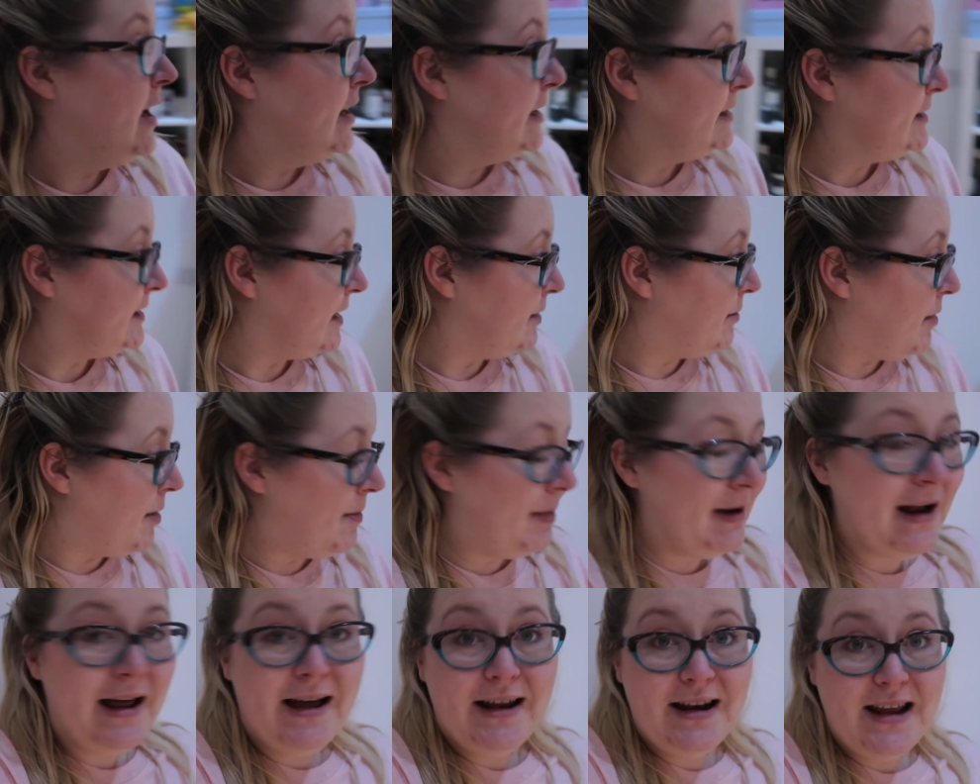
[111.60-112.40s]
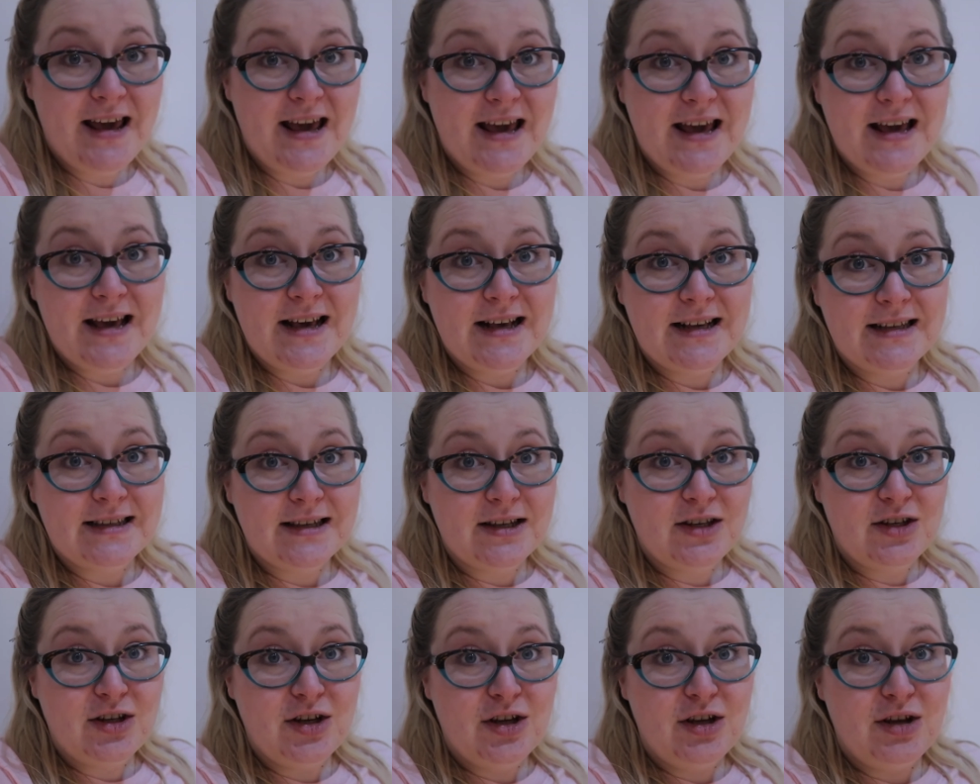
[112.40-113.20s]
So my plan is
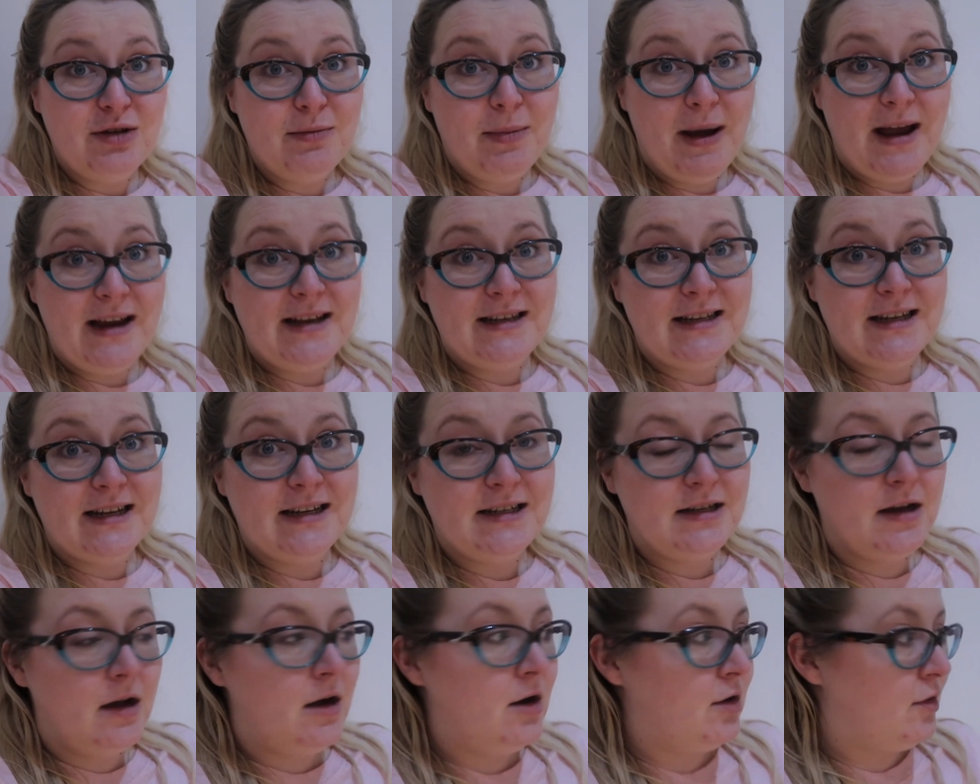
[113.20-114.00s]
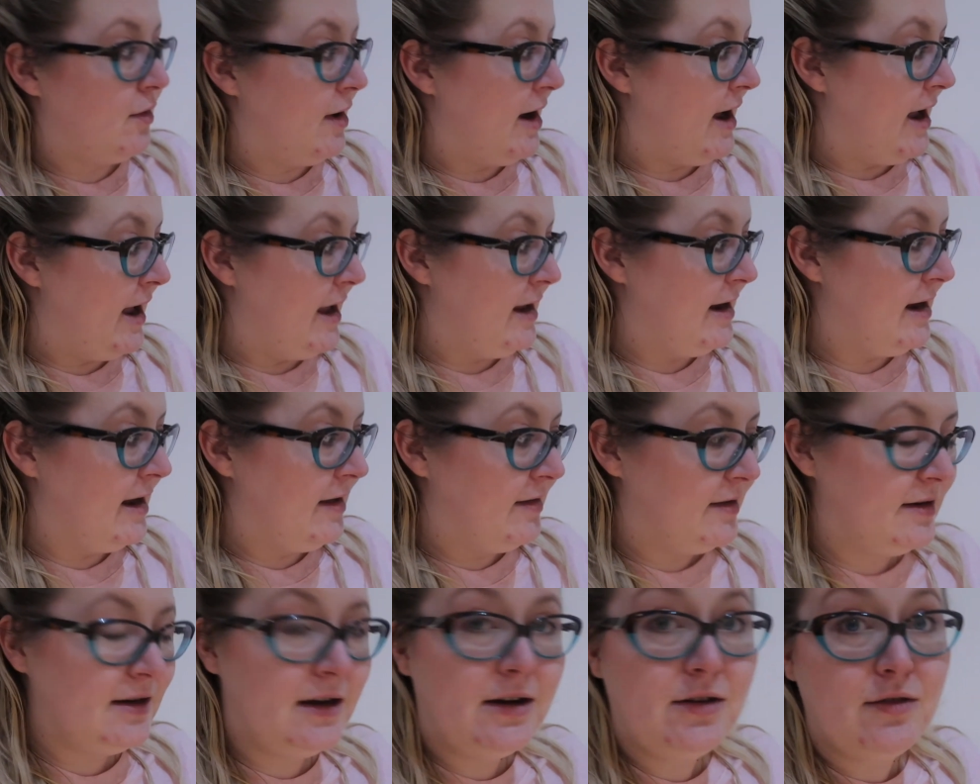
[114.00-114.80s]
to paint it a dark grey.
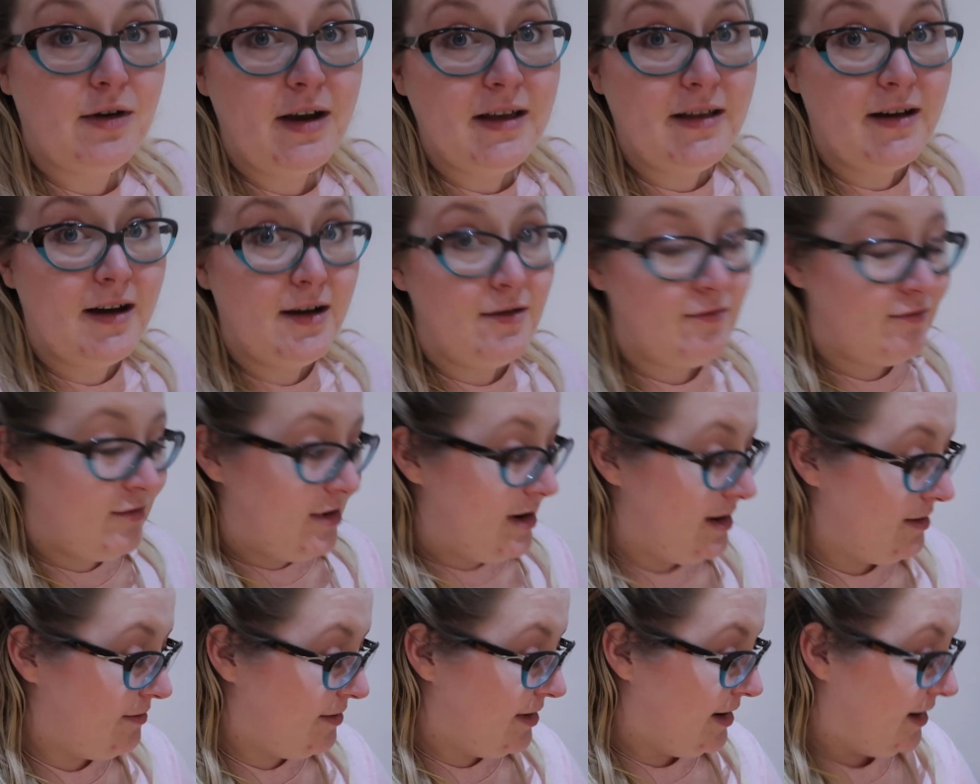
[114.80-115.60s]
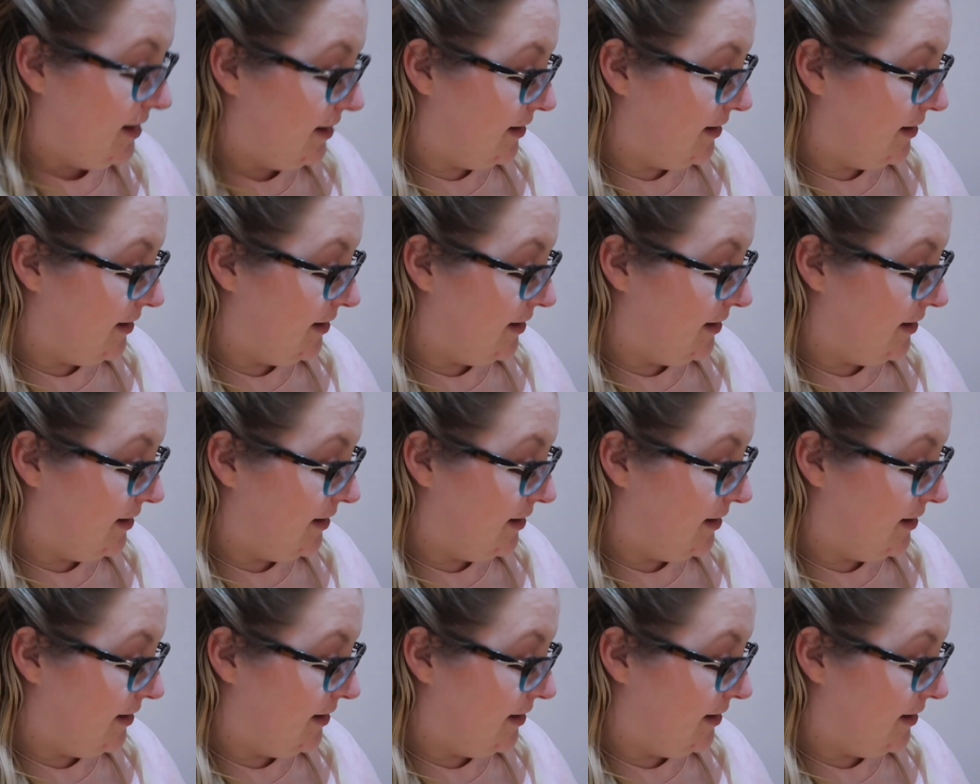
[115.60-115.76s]
Now the dark grey that I really